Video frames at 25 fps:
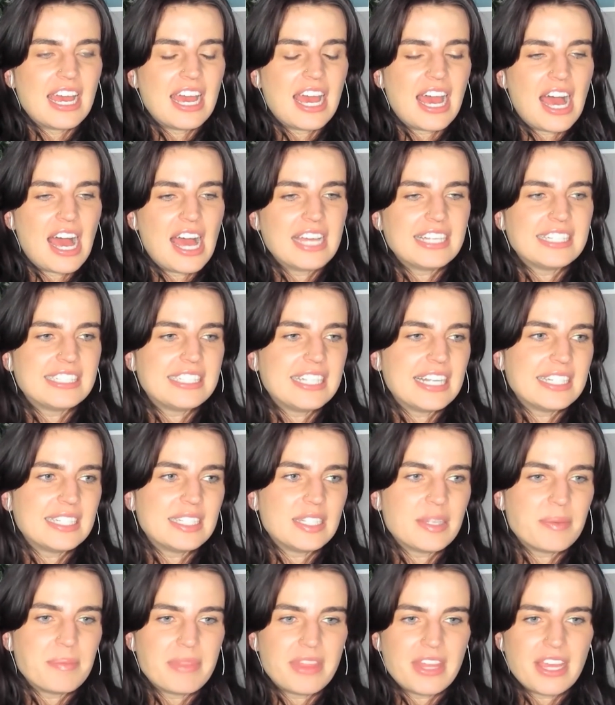I said
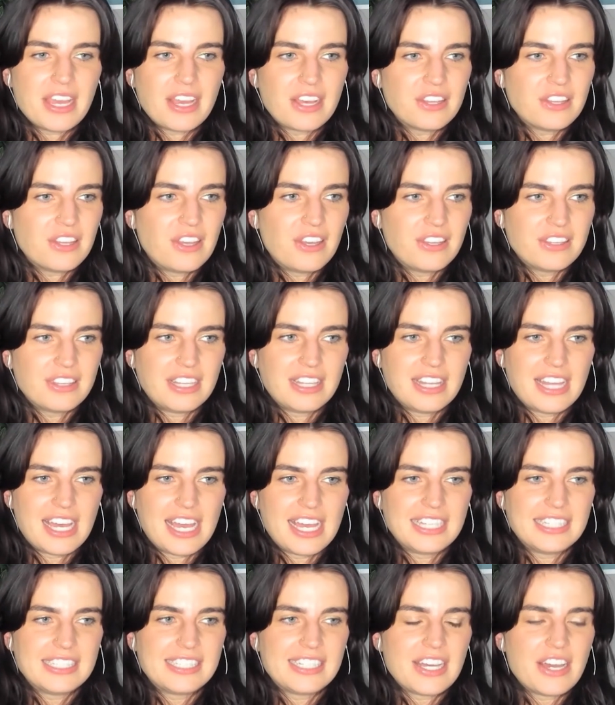something along the
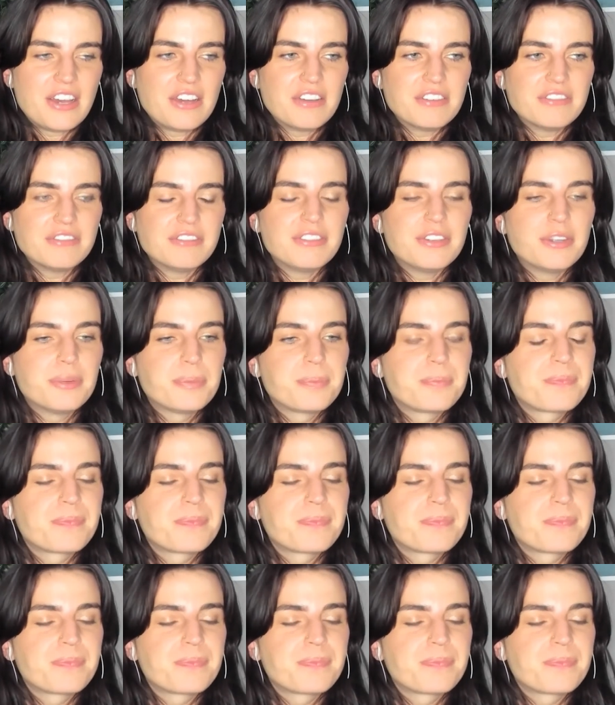lines of,